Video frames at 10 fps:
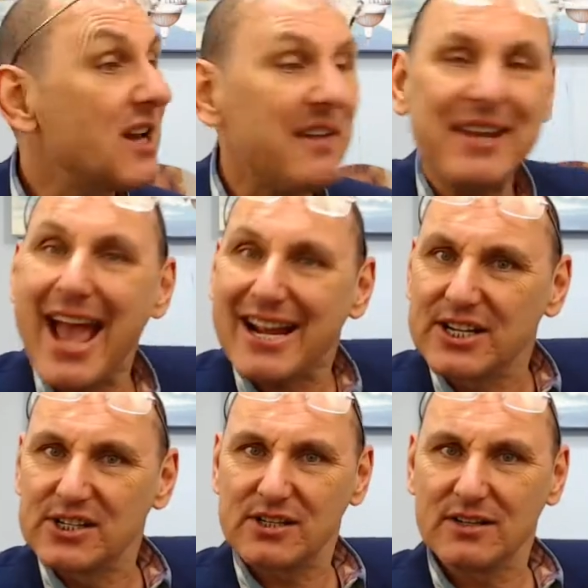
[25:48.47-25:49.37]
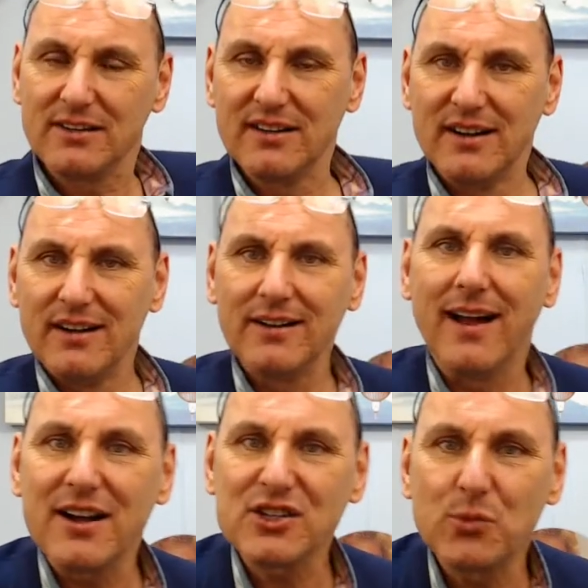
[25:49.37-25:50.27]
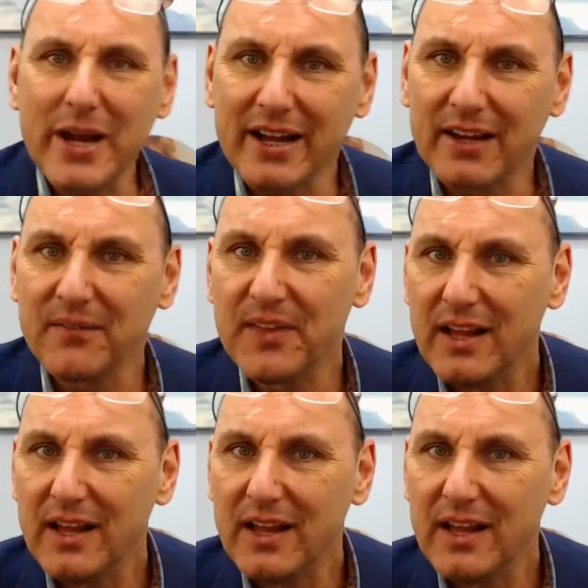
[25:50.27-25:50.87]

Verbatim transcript: Like the eggs last week.